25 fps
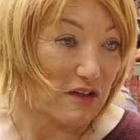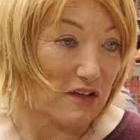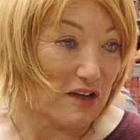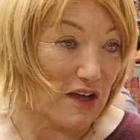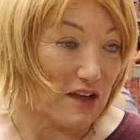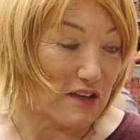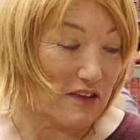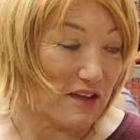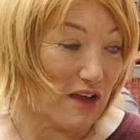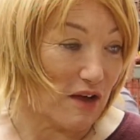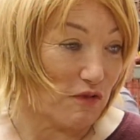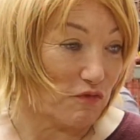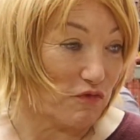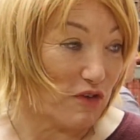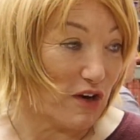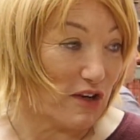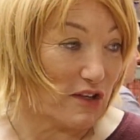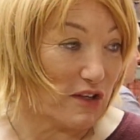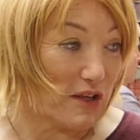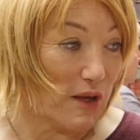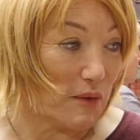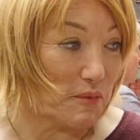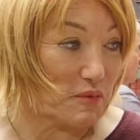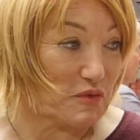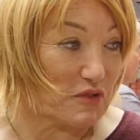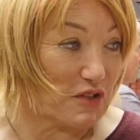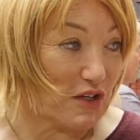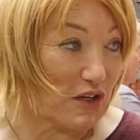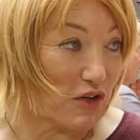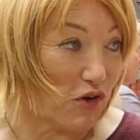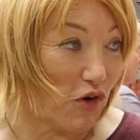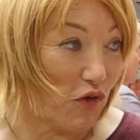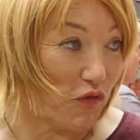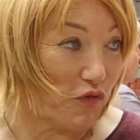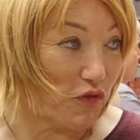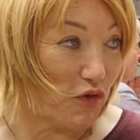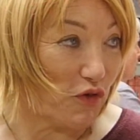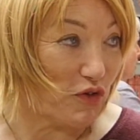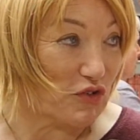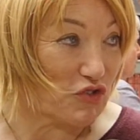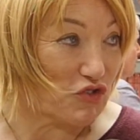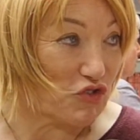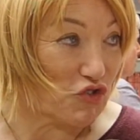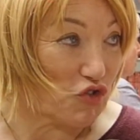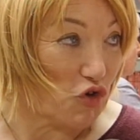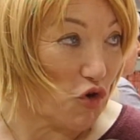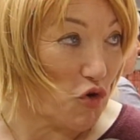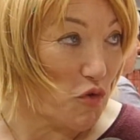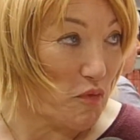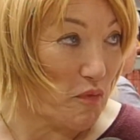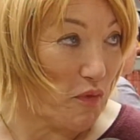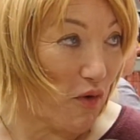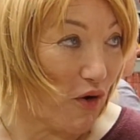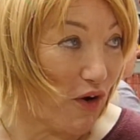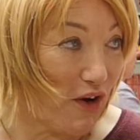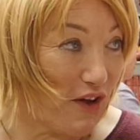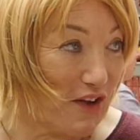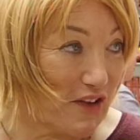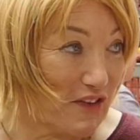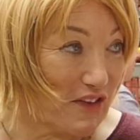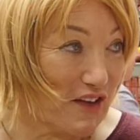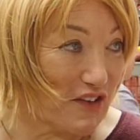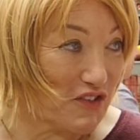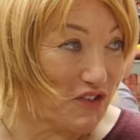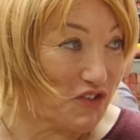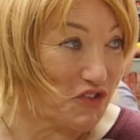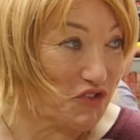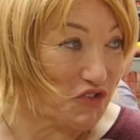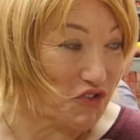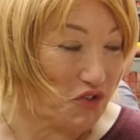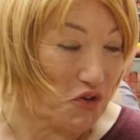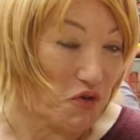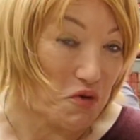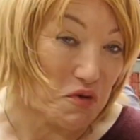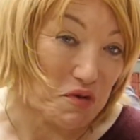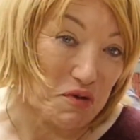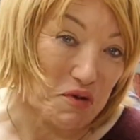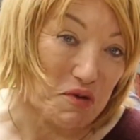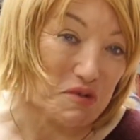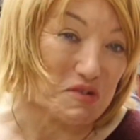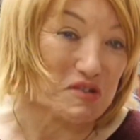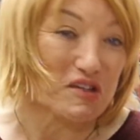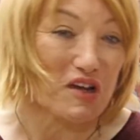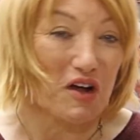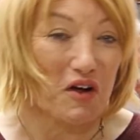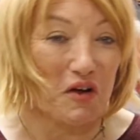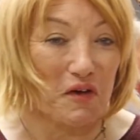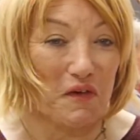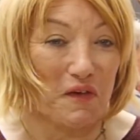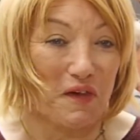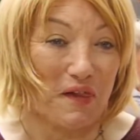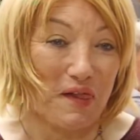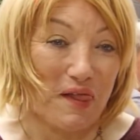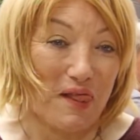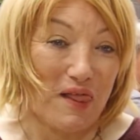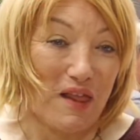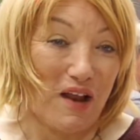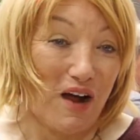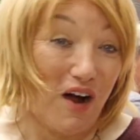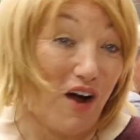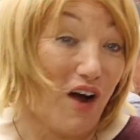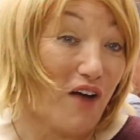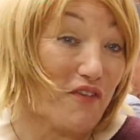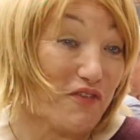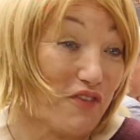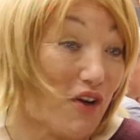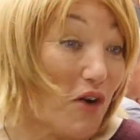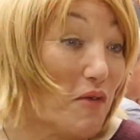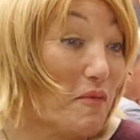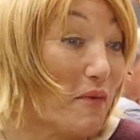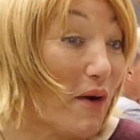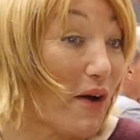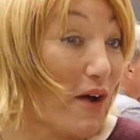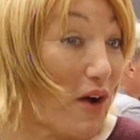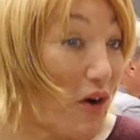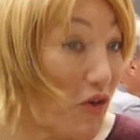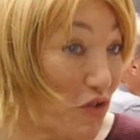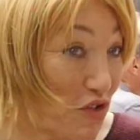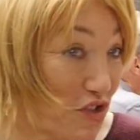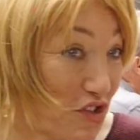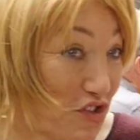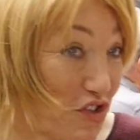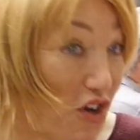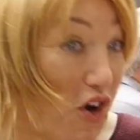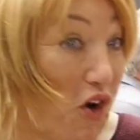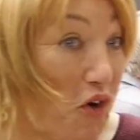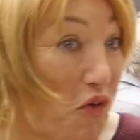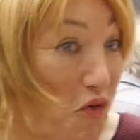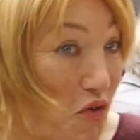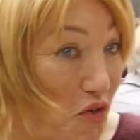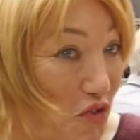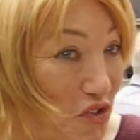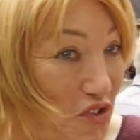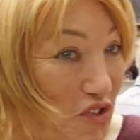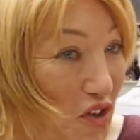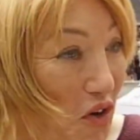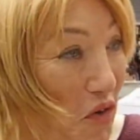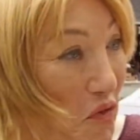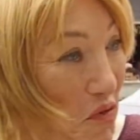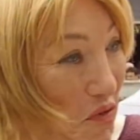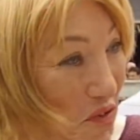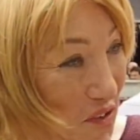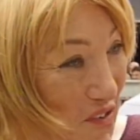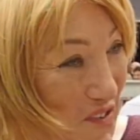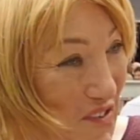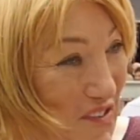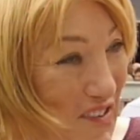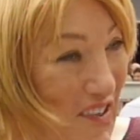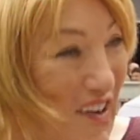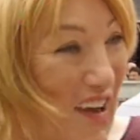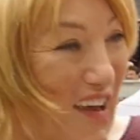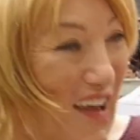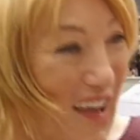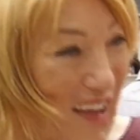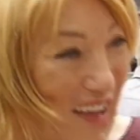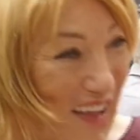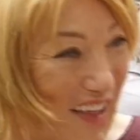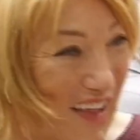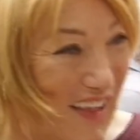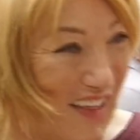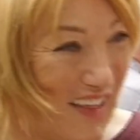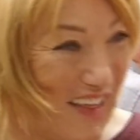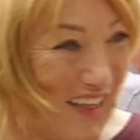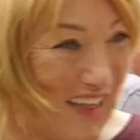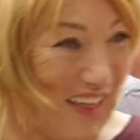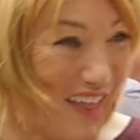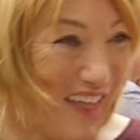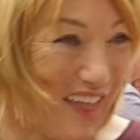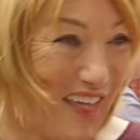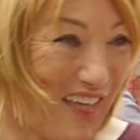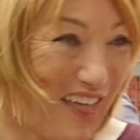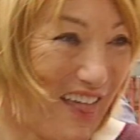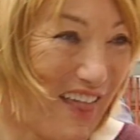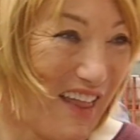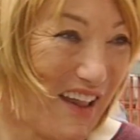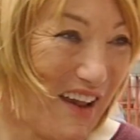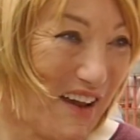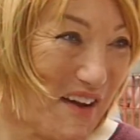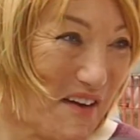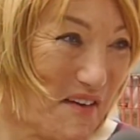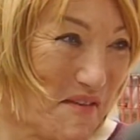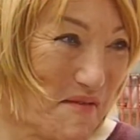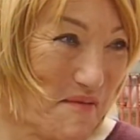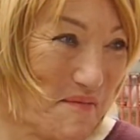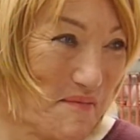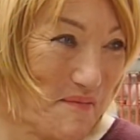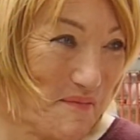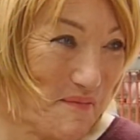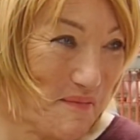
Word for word: "Get that red lipstick off you, it's too bright, it doesn't suit you." So I've got my own style consultants. and, and